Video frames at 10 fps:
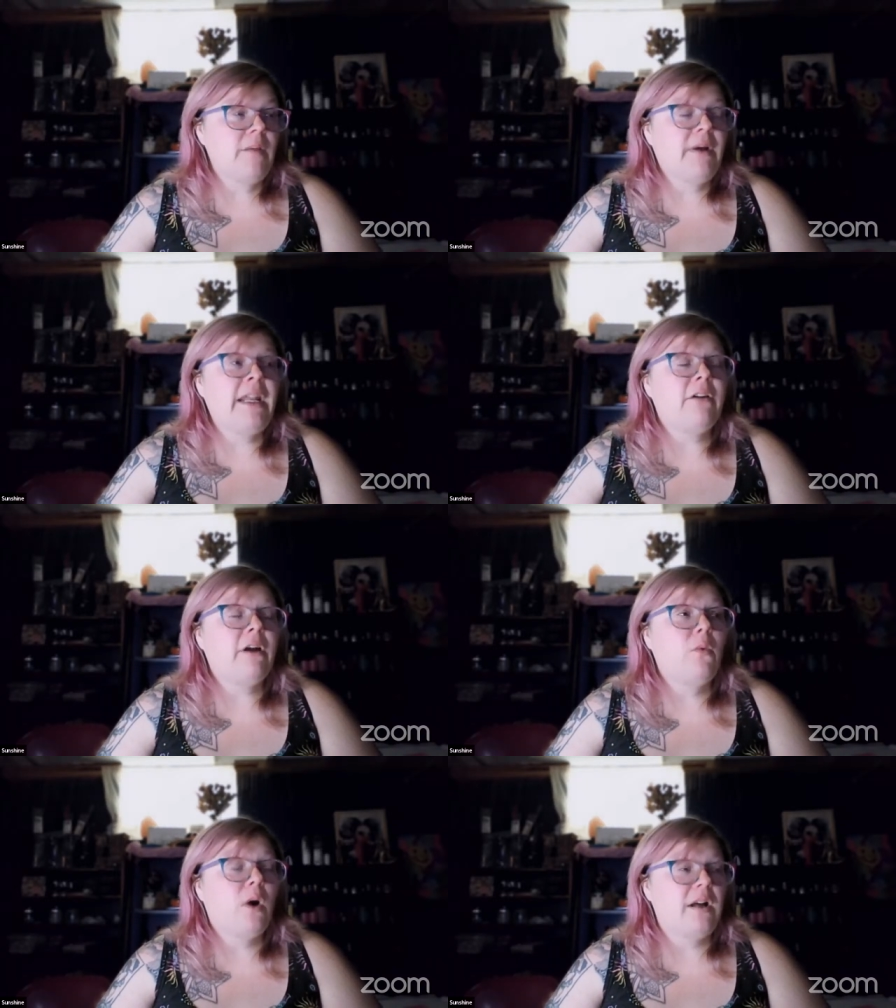But here
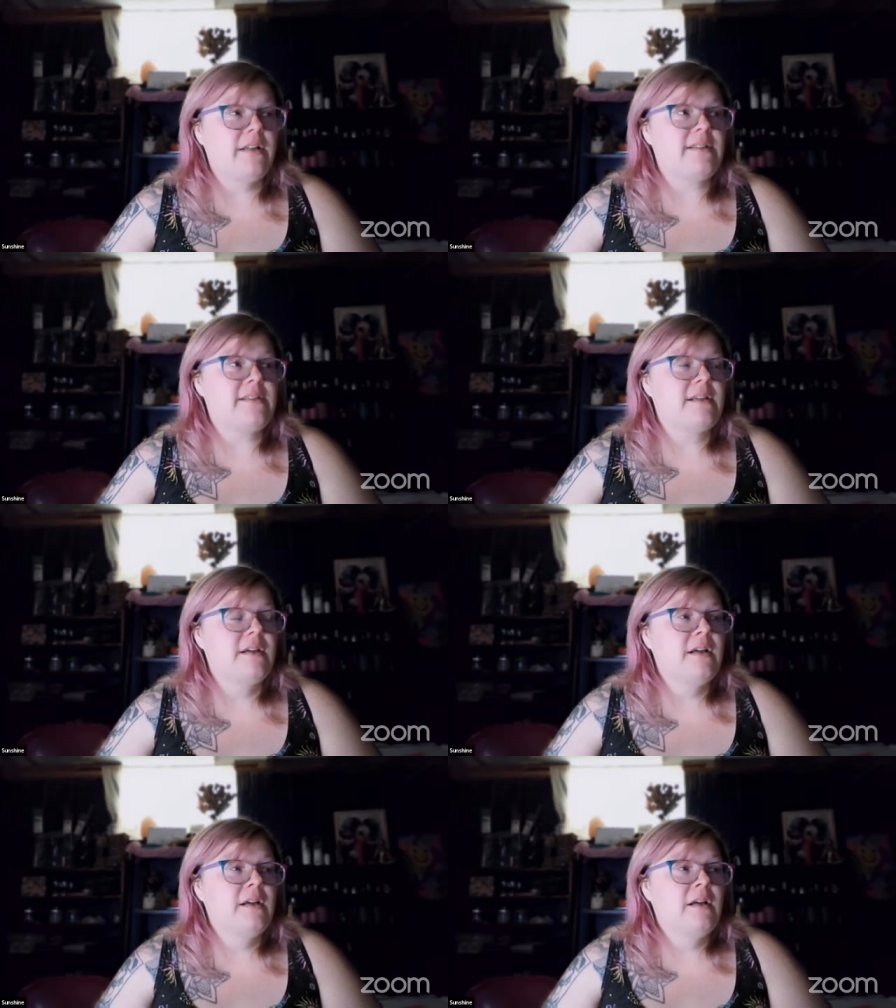I was
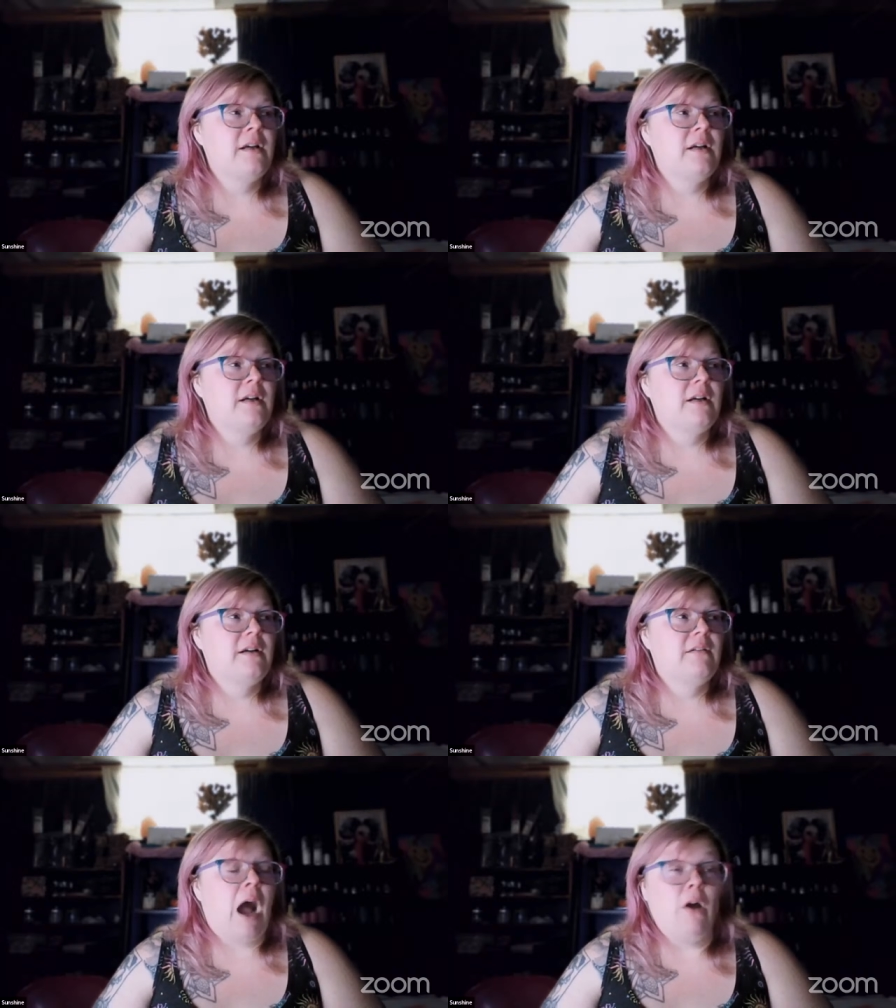
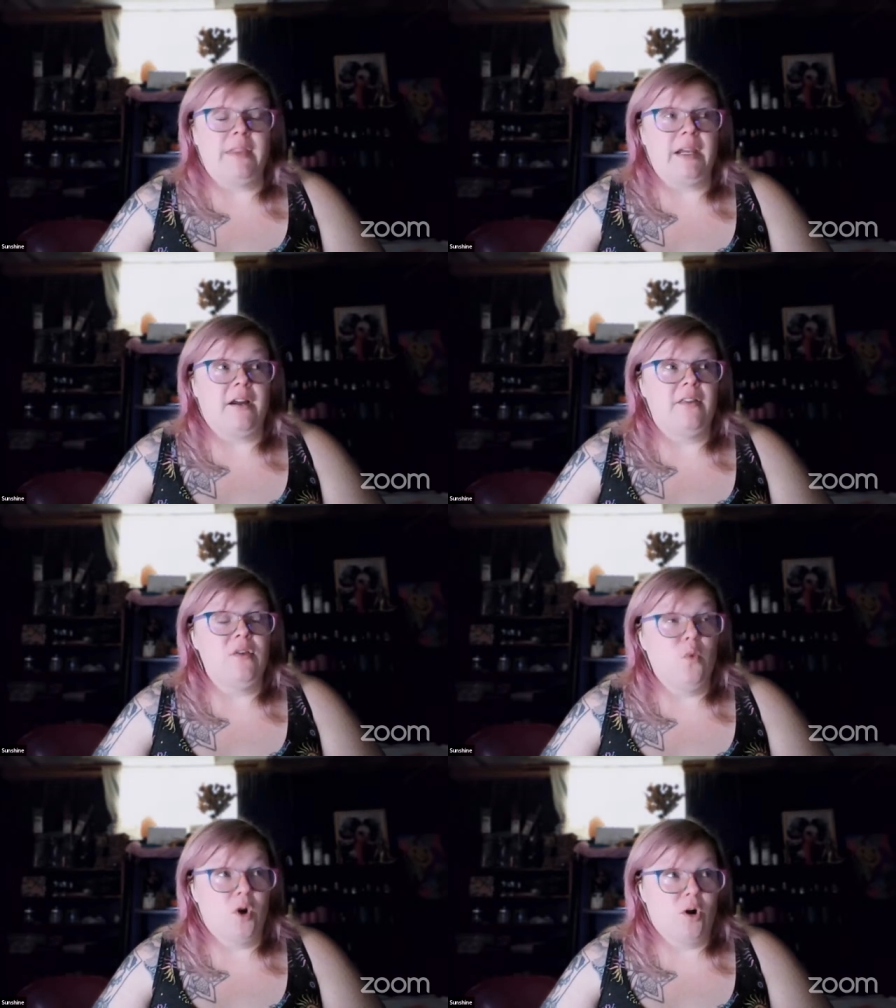out there in
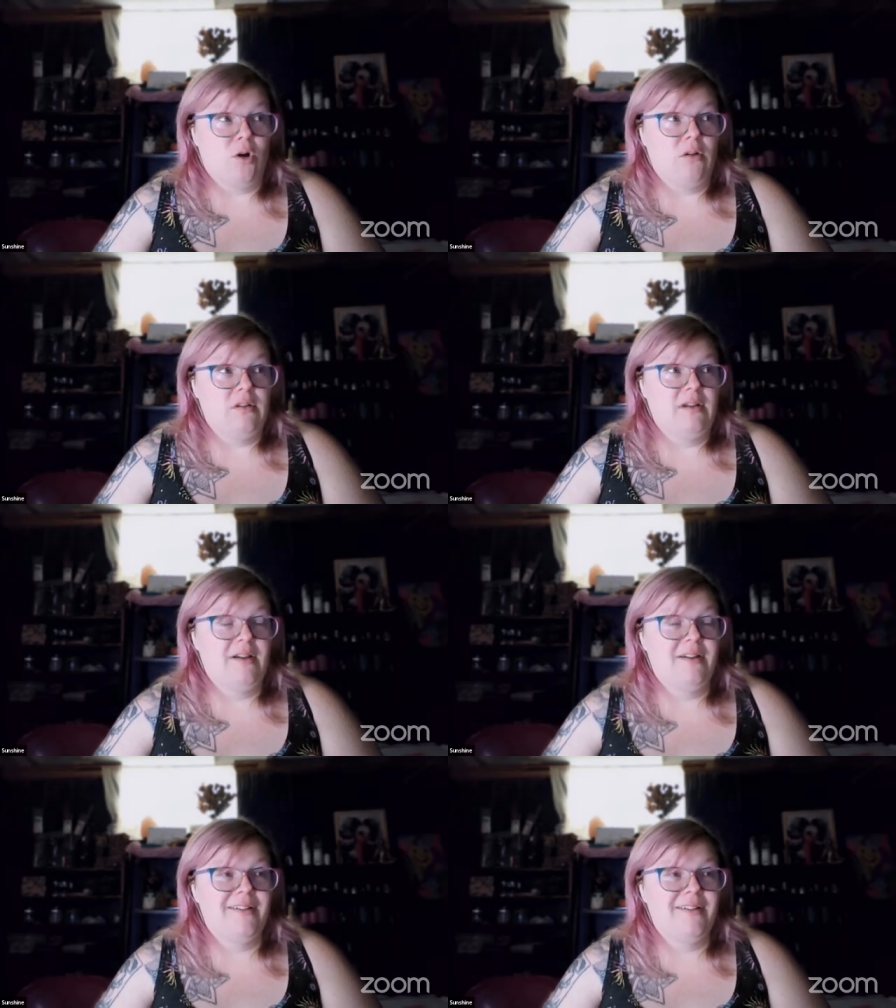the world,